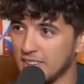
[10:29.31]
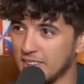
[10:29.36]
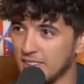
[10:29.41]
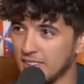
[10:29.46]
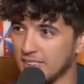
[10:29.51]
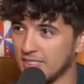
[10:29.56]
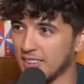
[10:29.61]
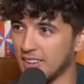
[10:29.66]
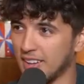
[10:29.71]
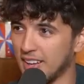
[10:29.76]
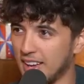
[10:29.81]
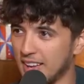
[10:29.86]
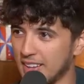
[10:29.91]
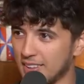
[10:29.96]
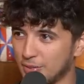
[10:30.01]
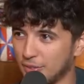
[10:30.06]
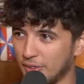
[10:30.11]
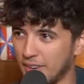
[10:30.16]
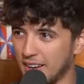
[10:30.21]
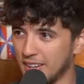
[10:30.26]
He's like yeah.
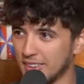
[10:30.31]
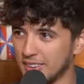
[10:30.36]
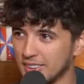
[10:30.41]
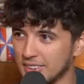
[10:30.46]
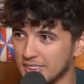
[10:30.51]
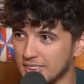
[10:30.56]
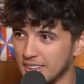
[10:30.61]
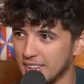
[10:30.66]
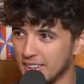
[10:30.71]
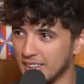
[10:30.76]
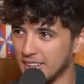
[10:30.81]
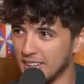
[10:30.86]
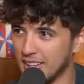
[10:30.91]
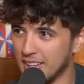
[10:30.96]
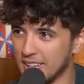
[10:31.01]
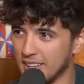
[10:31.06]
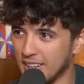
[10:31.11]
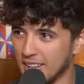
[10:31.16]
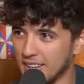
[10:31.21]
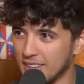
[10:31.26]
hates flying and shit,
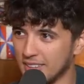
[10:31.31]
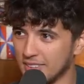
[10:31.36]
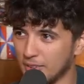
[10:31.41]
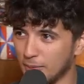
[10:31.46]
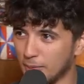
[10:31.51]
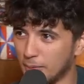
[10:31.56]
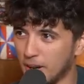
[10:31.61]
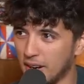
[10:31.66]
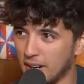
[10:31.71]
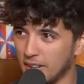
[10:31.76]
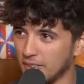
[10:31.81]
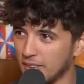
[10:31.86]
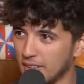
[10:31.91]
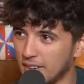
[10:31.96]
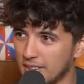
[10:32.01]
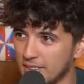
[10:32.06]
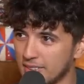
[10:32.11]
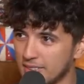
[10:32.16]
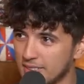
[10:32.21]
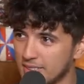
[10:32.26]
and like he's got
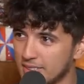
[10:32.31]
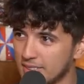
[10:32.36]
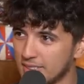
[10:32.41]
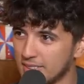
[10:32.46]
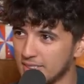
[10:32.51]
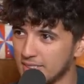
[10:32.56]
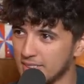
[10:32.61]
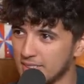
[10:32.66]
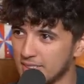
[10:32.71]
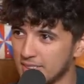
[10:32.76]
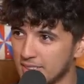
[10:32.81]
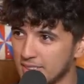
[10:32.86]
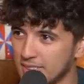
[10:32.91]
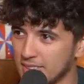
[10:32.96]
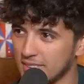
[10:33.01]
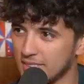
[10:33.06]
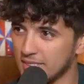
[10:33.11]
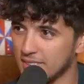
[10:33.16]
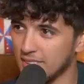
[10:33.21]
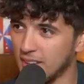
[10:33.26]
migraines.
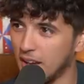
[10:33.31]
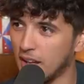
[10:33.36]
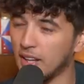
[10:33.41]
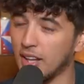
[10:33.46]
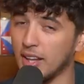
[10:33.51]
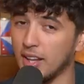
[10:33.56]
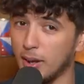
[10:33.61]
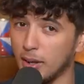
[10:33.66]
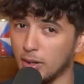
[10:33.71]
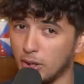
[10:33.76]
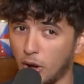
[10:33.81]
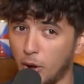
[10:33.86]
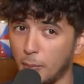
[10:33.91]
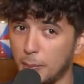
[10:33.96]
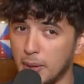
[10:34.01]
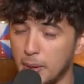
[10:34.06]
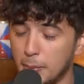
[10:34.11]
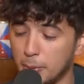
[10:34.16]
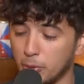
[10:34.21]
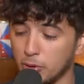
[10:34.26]
Yeah, a, a lot of
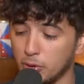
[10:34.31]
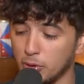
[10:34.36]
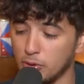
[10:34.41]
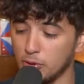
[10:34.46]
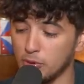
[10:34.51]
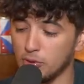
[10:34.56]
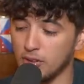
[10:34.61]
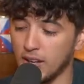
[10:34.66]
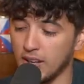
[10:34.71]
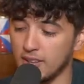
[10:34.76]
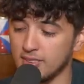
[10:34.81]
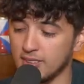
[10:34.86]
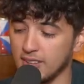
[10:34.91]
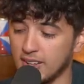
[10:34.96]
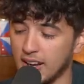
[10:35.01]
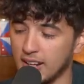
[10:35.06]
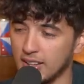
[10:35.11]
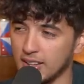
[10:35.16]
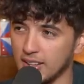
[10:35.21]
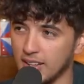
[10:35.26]
people use that to
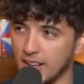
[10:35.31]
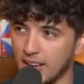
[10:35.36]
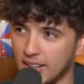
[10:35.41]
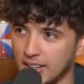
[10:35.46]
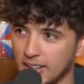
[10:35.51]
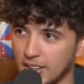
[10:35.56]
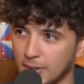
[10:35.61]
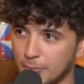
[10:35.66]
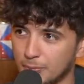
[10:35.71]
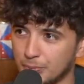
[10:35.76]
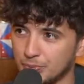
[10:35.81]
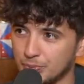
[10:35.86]
kind of like